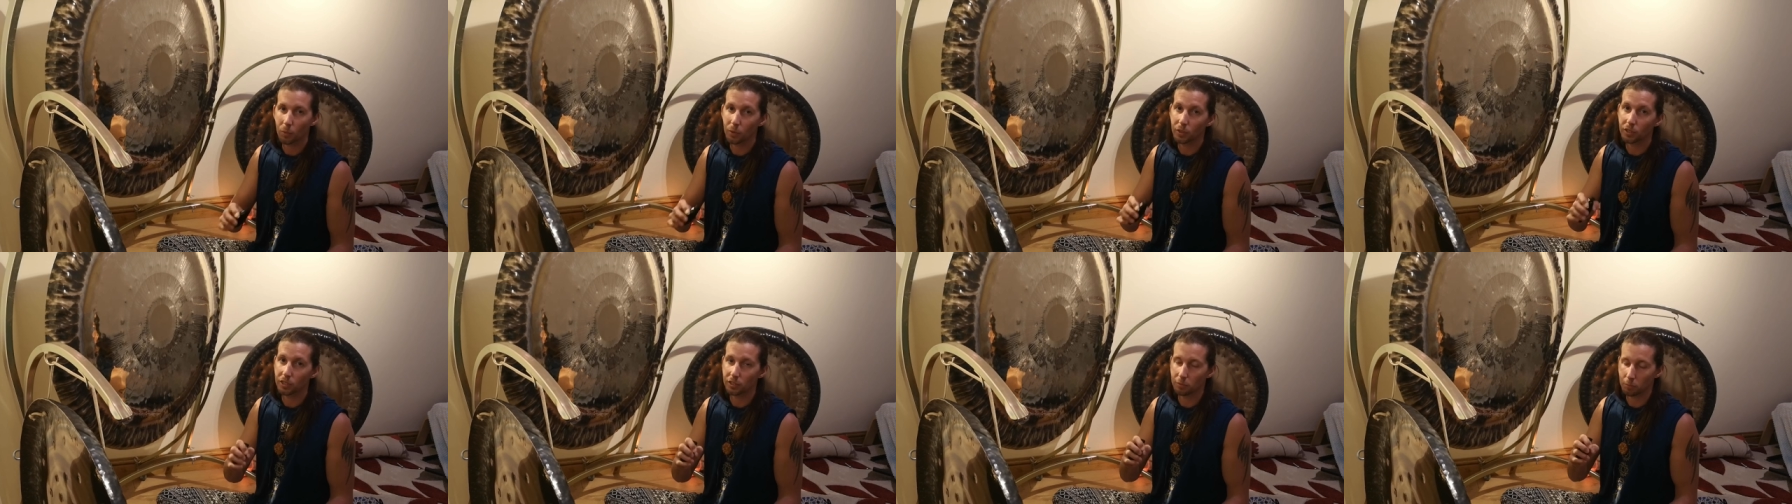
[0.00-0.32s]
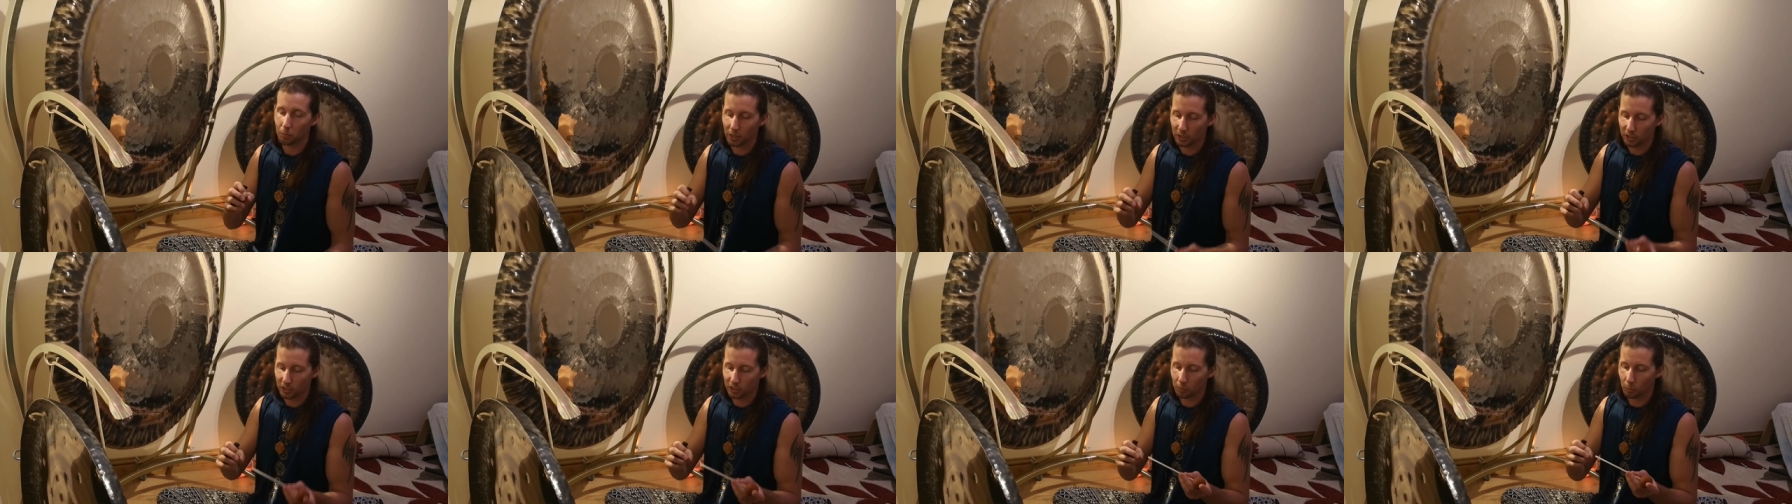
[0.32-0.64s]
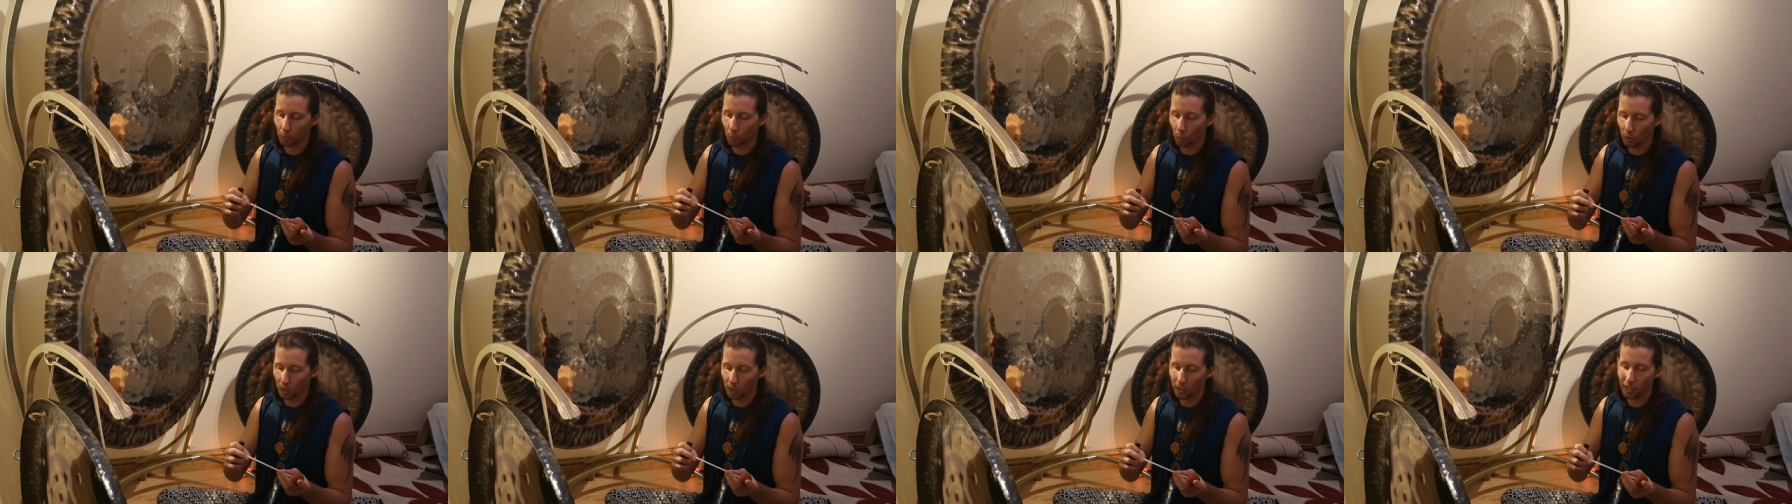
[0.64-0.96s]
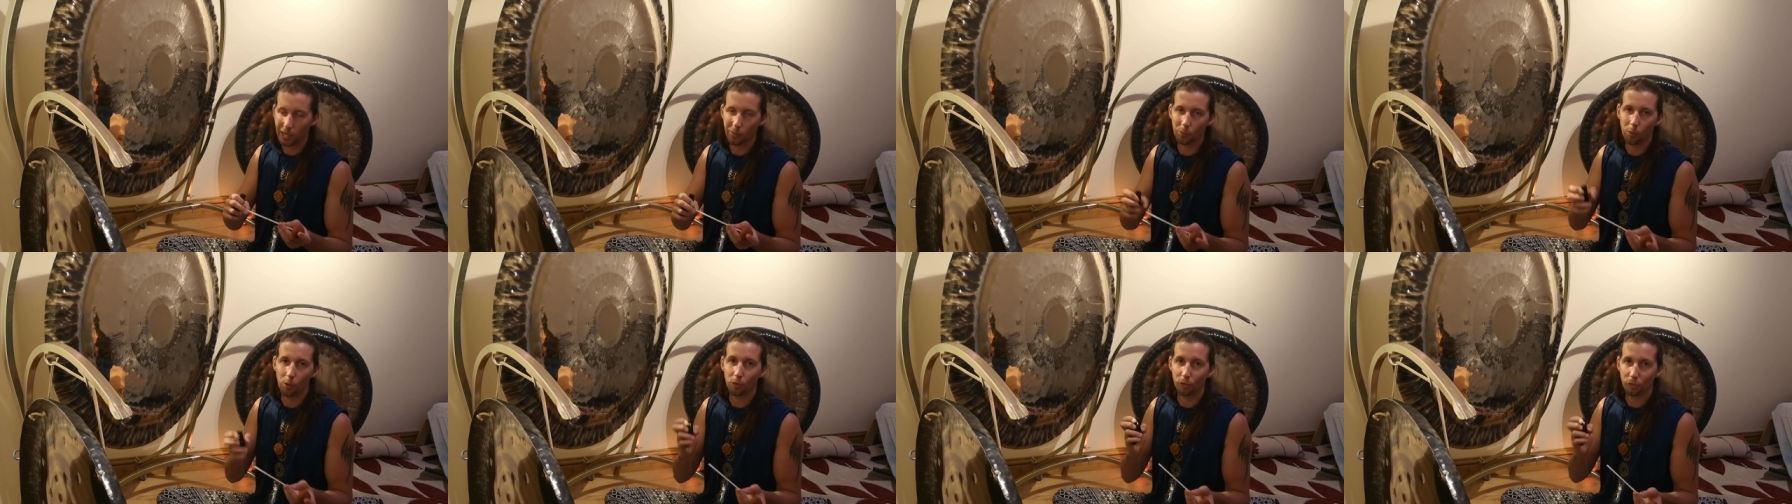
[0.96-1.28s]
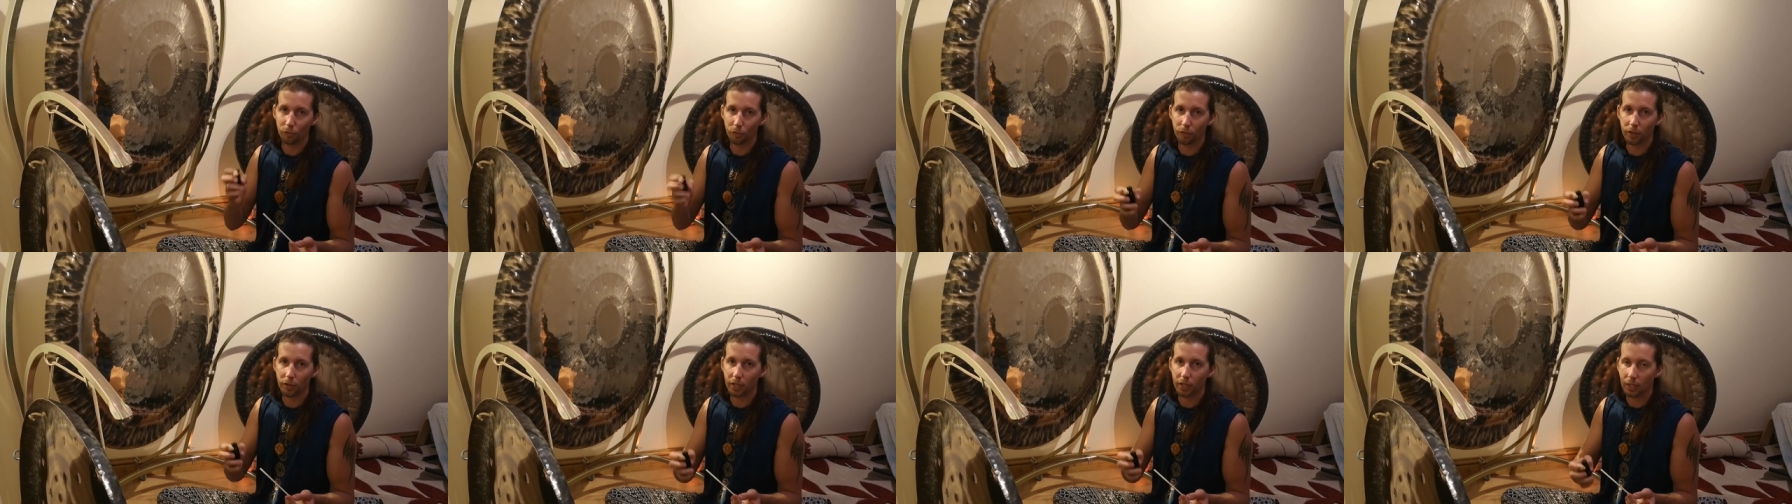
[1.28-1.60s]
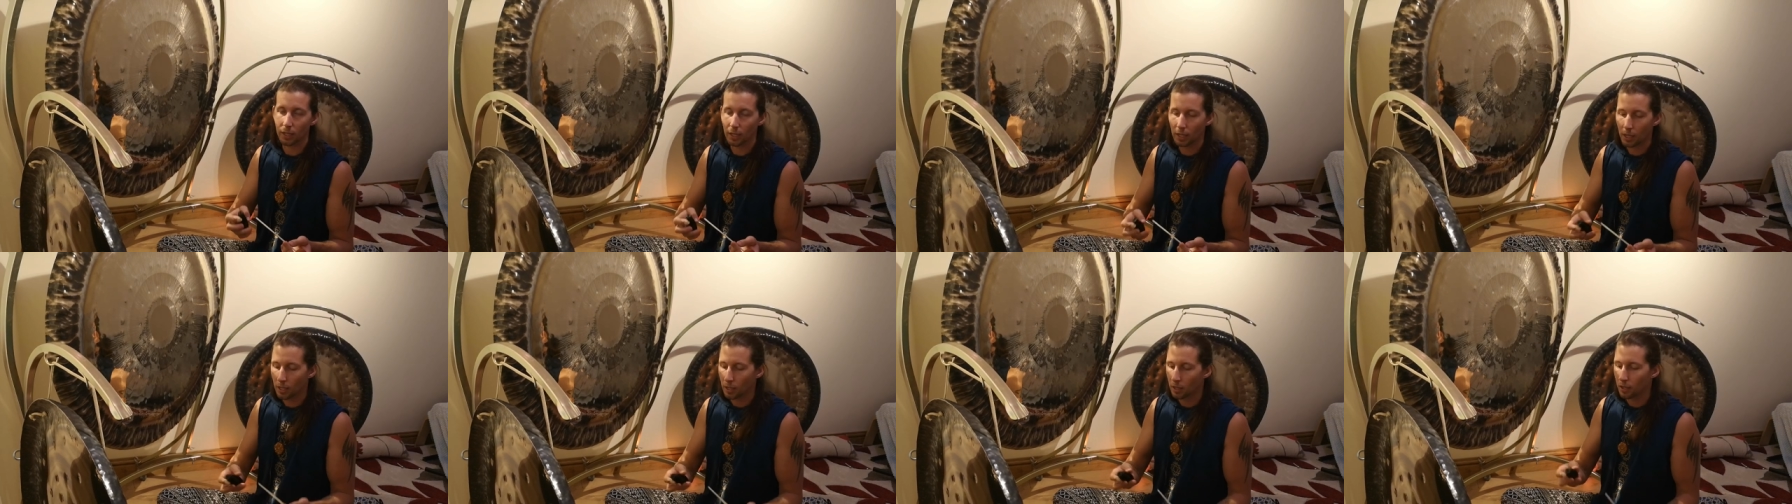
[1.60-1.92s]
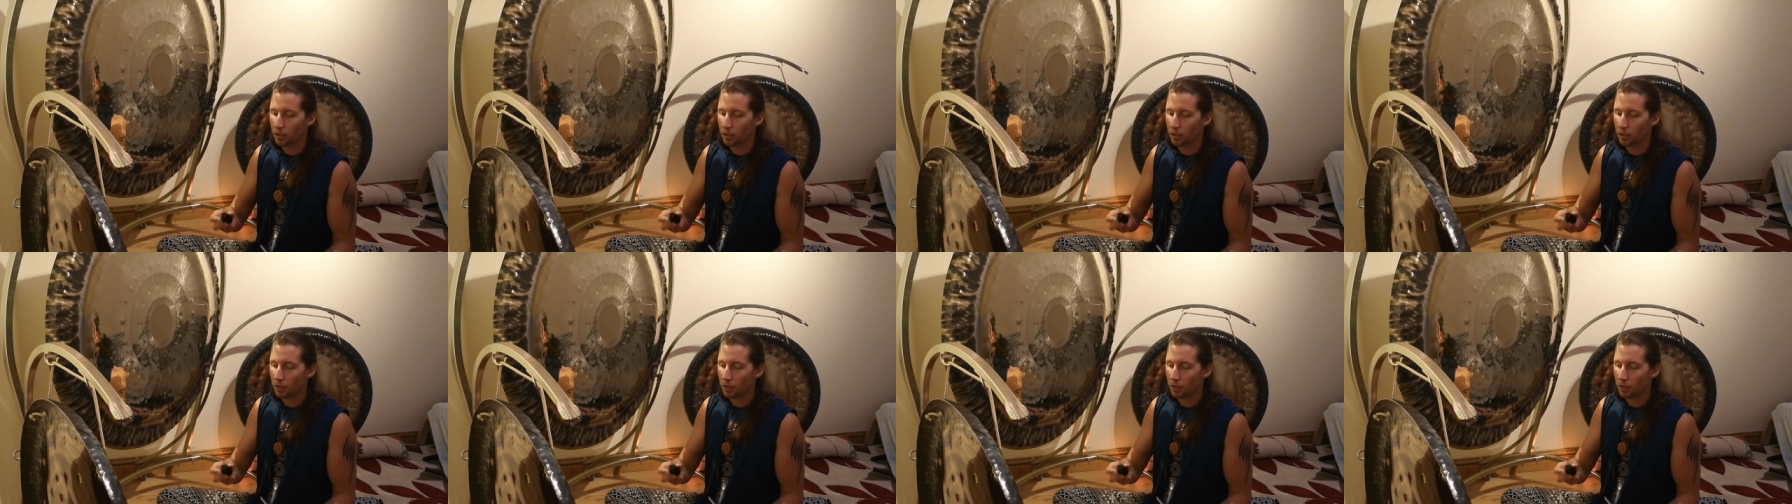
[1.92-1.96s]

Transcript: which is much smaller, it won't fit.